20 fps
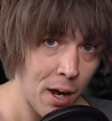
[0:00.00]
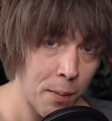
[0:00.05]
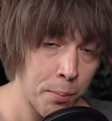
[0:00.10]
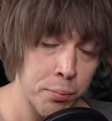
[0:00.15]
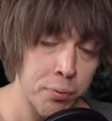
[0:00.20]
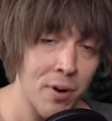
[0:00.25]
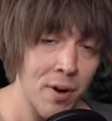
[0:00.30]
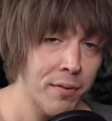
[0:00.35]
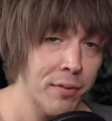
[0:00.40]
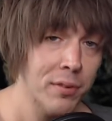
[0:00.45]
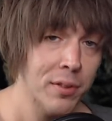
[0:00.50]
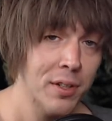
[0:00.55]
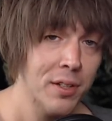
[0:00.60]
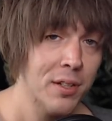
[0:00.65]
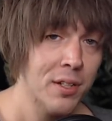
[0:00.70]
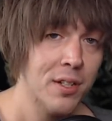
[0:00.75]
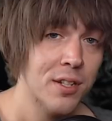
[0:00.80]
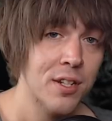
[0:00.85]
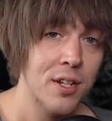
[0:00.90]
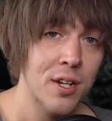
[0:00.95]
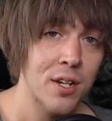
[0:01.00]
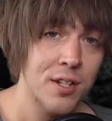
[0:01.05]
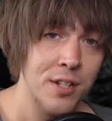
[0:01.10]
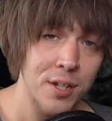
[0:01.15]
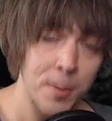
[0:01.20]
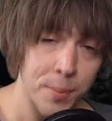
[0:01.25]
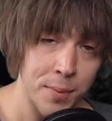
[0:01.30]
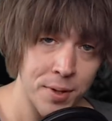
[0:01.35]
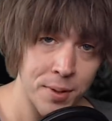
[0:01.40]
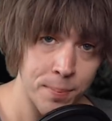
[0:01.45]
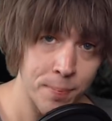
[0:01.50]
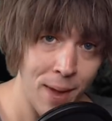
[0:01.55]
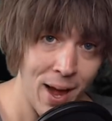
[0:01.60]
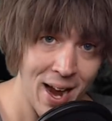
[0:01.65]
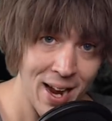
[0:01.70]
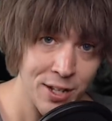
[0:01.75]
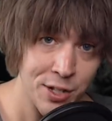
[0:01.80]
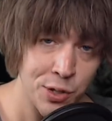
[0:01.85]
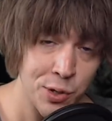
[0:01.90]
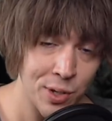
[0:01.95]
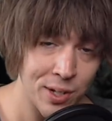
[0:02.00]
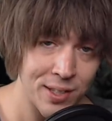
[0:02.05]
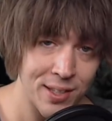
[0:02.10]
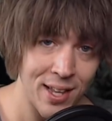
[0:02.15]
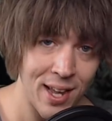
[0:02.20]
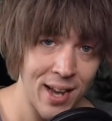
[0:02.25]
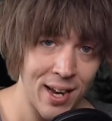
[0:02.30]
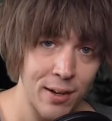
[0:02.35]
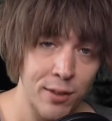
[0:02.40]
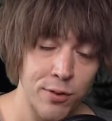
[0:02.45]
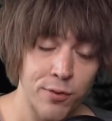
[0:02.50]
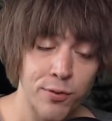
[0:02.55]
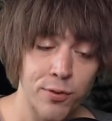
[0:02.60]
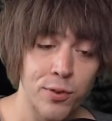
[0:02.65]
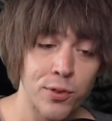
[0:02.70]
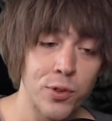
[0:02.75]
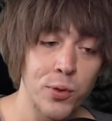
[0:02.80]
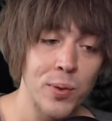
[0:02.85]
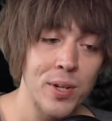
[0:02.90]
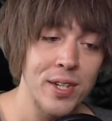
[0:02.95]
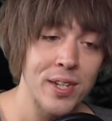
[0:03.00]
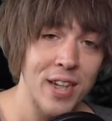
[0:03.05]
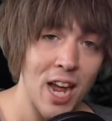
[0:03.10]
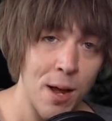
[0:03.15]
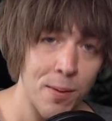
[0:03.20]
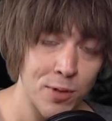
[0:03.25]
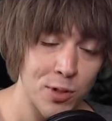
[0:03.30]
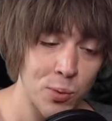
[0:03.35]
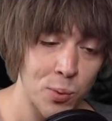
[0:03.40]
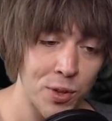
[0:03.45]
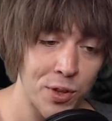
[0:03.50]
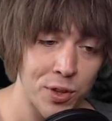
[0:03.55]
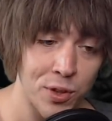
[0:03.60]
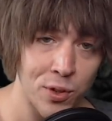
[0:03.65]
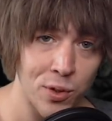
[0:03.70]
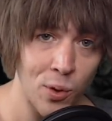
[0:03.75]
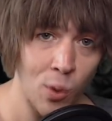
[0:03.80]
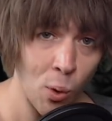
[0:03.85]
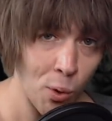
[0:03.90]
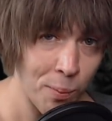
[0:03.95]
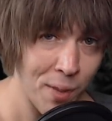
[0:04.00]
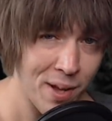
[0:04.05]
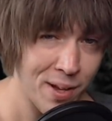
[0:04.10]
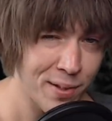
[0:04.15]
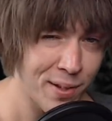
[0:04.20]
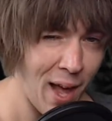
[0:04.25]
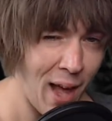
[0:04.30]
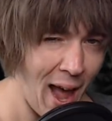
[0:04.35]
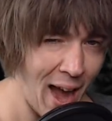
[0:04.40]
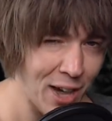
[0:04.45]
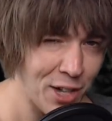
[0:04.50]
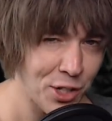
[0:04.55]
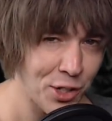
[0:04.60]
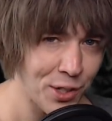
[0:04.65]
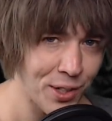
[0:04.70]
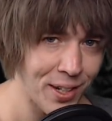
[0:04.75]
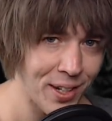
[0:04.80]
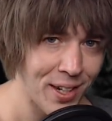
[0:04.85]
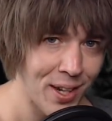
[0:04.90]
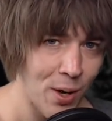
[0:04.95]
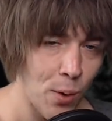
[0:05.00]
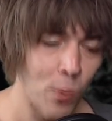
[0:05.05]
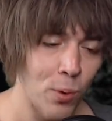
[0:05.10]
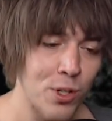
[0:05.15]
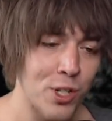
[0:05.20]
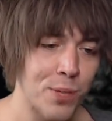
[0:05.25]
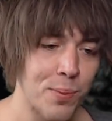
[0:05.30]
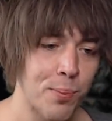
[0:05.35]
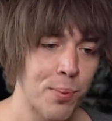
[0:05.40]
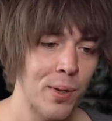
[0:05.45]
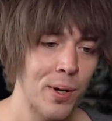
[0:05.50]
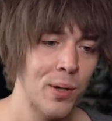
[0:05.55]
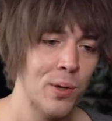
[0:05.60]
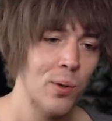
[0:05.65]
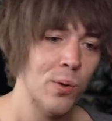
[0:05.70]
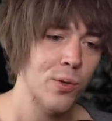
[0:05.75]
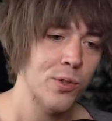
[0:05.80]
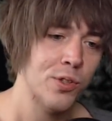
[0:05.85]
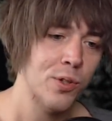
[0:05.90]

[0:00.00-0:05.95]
prevalent to some of the paths you can take for doing damage with Golbez actually, which is pretty cool.